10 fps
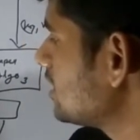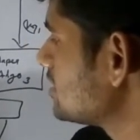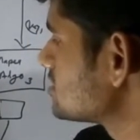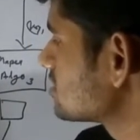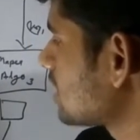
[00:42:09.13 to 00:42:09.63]

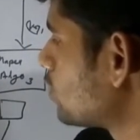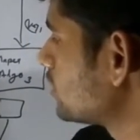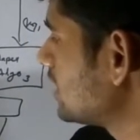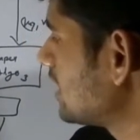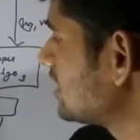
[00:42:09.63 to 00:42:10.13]
is
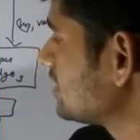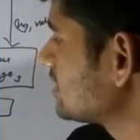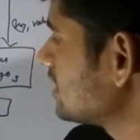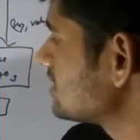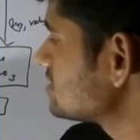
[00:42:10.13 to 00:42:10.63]
counted and
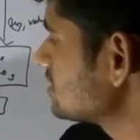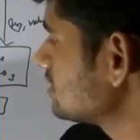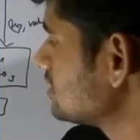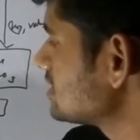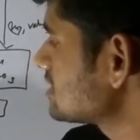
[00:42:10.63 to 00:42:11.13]
written as
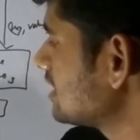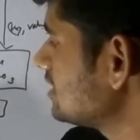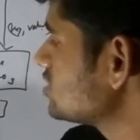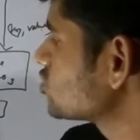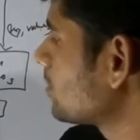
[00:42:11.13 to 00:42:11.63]
this,
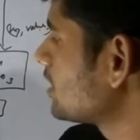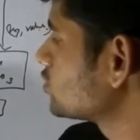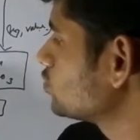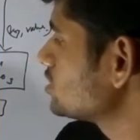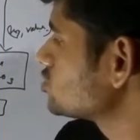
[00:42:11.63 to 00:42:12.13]
and is
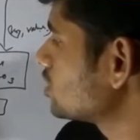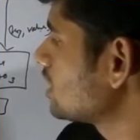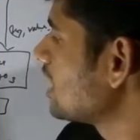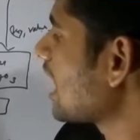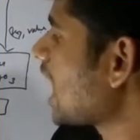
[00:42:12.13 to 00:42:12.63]
comma 2 is
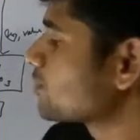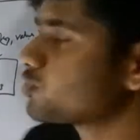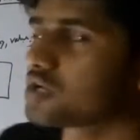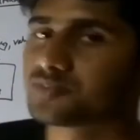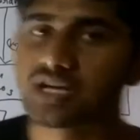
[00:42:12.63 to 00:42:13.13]
your
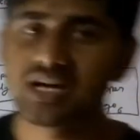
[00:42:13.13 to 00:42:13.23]
output of